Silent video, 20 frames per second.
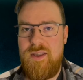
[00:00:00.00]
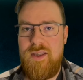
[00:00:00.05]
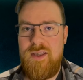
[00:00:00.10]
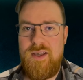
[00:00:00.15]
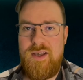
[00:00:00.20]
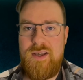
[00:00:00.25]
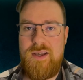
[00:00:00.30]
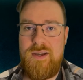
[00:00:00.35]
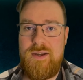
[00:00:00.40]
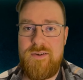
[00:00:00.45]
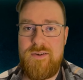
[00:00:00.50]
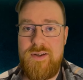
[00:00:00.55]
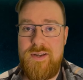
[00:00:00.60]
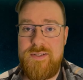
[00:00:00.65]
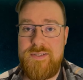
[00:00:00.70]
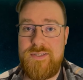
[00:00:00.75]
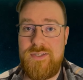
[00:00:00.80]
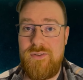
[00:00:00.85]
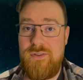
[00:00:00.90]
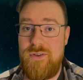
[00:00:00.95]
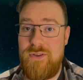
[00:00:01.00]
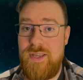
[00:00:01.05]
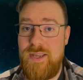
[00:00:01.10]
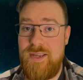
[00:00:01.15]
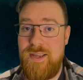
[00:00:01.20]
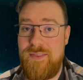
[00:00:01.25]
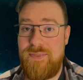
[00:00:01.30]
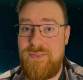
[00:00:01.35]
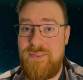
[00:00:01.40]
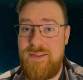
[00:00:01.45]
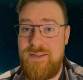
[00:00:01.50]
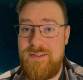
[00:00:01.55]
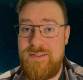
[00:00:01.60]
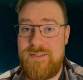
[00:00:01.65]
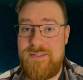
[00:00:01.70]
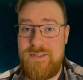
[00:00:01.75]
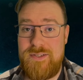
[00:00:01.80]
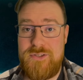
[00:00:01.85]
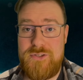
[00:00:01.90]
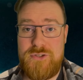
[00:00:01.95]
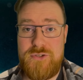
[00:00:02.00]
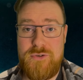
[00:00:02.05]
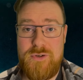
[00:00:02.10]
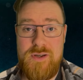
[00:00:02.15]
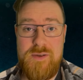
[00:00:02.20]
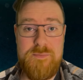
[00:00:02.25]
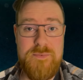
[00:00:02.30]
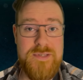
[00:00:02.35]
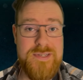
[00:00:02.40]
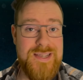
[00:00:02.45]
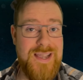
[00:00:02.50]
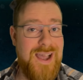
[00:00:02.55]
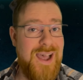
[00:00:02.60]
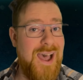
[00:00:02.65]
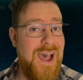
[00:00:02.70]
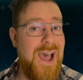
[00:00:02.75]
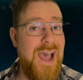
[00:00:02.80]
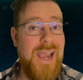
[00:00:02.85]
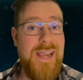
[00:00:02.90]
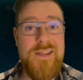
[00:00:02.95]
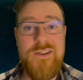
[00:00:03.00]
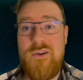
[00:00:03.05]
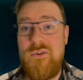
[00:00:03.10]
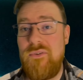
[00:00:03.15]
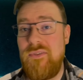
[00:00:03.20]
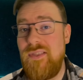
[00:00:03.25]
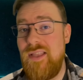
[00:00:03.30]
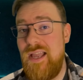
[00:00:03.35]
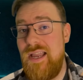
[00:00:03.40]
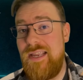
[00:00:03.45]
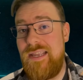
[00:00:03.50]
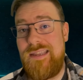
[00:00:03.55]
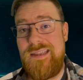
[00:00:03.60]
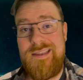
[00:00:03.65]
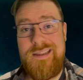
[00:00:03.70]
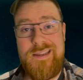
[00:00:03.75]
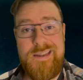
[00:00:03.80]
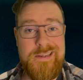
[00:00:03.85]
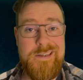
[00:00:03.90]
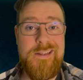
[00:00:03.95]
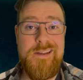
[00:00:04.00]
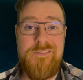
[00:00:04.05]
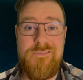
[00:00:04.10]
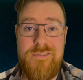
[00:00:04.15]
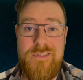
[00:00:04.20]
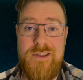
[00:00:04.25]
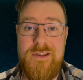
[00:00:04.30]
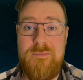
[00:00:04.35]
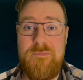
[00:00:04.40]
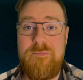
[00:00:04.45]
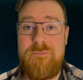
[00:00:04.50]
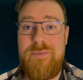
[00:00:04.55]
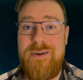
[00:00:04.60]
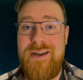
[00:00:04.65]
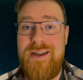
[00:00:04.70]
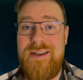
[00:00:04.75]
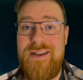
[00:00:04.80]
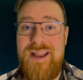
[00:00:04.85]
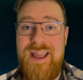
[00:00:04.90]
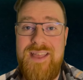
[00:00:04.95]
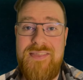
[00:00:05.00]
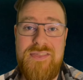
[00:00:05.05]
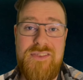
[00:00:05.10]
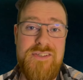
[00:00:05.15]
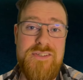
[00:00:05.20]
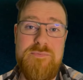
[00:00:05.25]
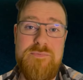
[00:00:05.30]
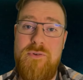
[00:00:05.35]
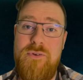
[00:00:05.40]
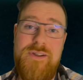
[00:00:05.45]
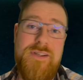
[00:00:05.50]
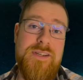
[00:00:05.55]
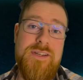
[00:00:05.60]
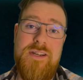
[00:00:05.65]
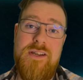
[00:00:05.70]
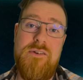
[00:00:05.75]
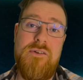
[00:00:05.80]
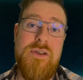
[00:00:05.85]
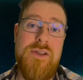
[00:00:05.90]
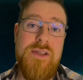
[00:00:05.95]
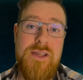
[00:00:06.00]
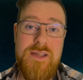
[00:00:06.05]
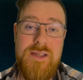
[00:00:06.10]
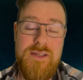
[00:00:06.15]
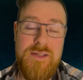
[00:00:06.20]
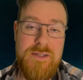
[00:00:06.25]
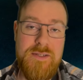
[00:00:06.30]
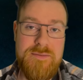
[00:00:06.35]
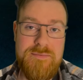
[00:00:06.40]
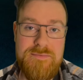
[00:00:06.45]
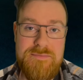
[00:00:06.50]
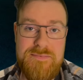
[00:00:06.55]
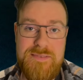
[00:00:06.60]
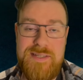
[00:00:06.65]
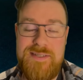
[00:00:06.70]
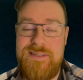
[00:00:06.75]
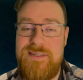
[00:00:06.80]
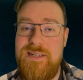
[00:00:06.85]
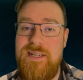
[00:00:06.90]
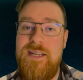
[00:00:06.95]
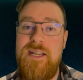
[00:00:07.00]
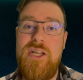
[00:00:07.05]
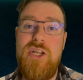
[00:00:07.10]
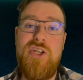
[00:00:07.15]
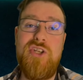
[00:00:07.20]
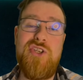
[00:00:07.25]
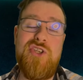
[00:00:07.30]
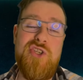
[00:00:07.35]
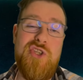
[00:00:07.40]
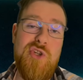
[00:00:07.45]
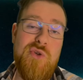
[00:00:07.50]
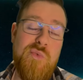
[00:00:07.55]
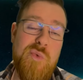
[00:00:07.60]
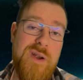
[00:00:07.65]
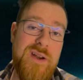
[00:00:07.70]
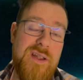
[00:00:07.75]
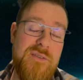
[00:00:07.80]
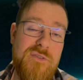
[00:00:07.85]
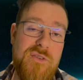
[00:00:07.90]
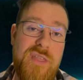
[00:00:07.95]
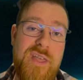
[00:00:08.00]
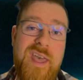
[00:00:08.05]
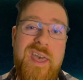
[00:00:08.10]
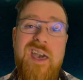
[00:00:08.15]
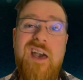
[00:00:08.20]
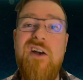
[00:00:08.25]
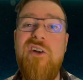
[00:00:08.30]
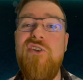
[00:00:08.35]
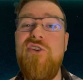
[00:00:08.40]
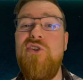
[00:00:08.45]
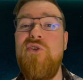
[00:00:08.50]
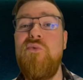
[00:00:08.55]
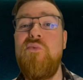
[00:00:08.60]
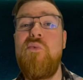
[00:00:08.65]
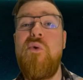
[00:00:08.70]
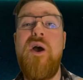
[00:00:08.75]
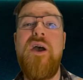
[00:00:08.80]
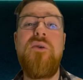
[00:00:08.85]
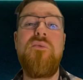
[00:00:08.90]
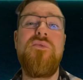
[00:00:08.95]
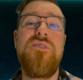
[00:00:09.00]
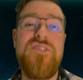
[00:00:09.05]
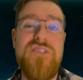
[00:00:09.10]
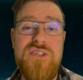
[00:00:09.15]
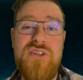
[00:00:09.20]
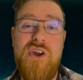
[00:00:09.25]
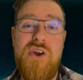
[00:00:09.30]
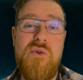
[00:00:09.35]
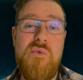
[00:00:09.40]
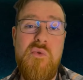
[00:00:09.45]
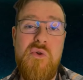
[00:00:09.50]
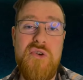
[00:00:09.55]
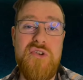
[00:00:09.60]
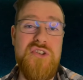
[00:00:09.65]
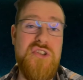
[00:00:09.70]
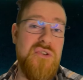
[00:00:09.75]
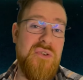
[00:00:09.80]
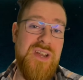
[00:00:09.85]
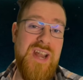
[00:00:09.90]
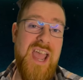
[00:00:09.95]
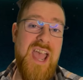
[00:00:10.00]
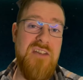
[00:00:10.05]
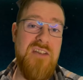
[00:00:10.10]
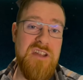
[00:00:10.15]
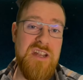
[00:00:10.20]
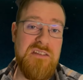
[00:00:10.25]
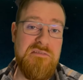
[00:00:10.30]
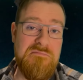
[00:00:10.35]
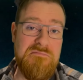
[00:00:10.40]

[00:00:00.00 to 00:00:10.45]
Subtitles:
All right, so looking at these scripts, I don't like any of them, but at this point, you know, Disney, do whatever the hell you want with Star Wars. You can have it.